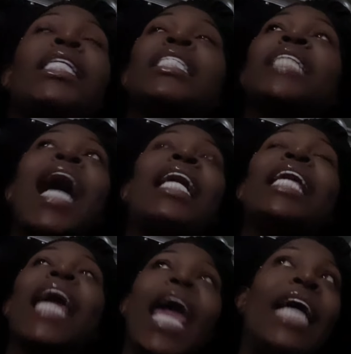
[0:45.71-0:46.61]
cause it's
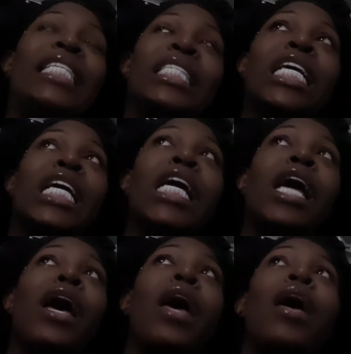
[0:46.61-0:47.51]
not
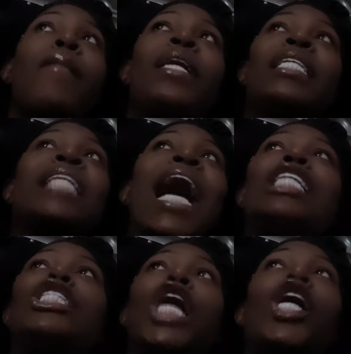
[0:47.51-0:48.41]
casket, but it's
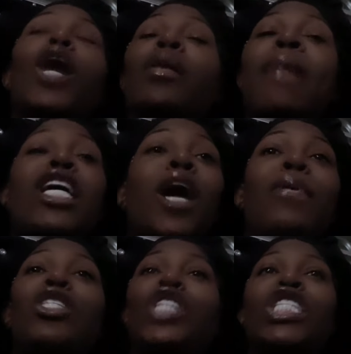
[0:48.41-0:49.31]
not done up. The
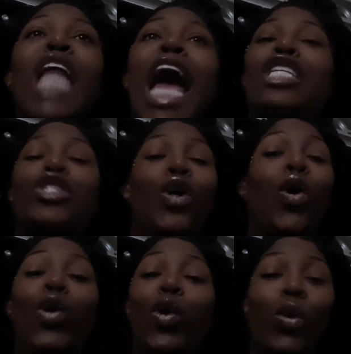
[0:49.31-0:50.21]
makeup is just like
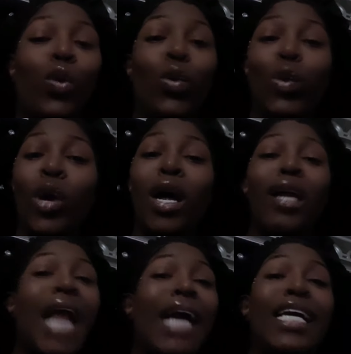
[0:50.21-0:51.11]
doodoo.
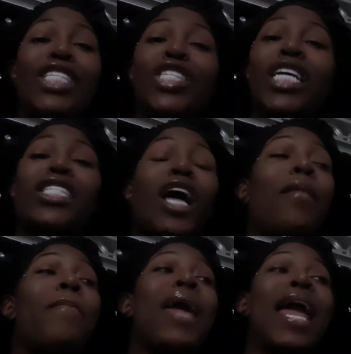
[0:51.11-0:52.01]
Like it's just
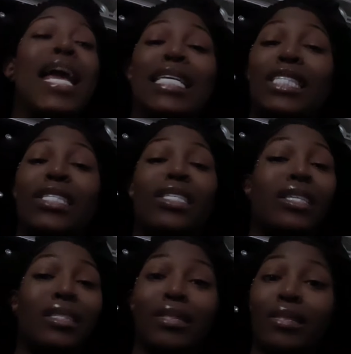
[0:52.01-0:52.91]
a
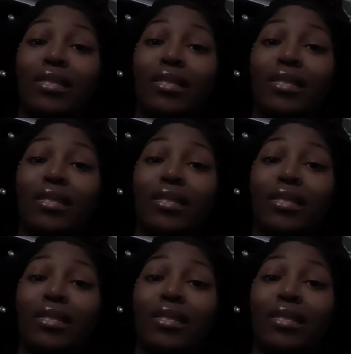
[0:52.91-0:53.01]
mess.